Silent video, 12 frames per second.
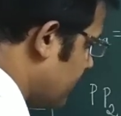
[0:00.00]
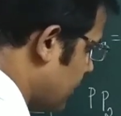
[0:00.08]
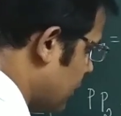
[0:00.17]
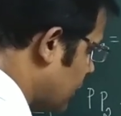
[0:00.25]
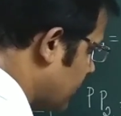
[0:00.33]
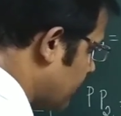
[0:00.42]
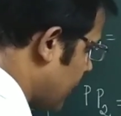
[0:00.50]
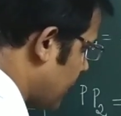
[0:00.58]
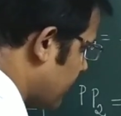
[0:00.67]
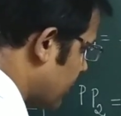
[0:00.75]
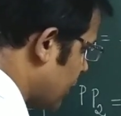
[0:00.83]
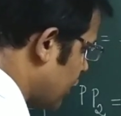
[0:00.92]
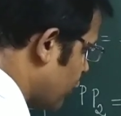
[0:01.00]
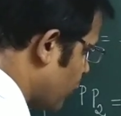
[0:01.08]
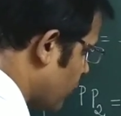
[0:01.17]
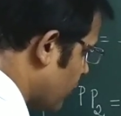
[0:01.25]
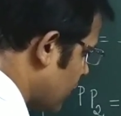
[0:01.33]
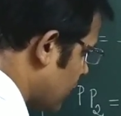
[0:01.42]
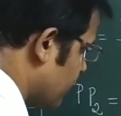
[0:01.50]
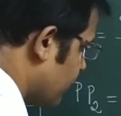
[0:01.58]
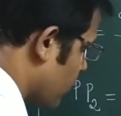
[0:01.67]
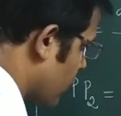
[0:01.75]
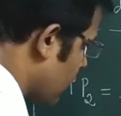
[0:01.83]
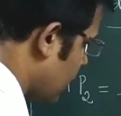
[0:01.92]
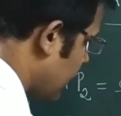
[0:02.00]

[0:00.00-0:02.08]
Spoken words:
multiplied by the equivalent focal